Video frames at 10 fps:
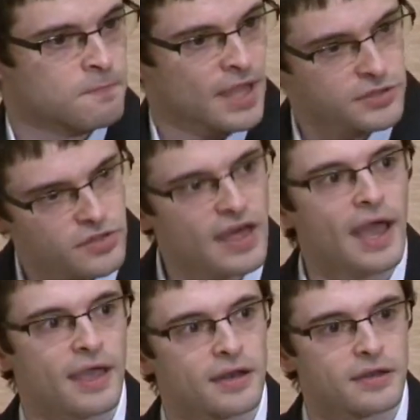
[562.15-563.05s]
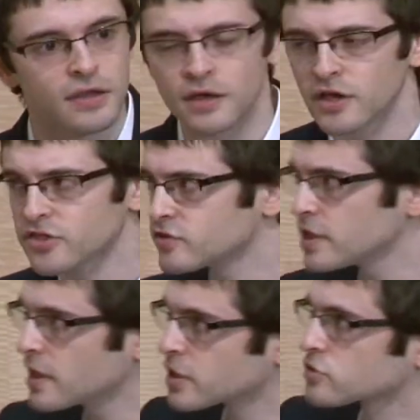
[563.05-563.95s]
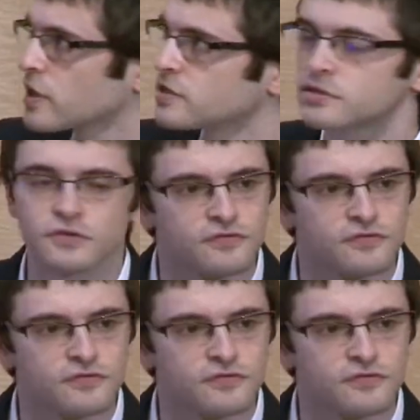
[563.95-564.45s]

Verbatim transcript: And to that end, 3D integration is a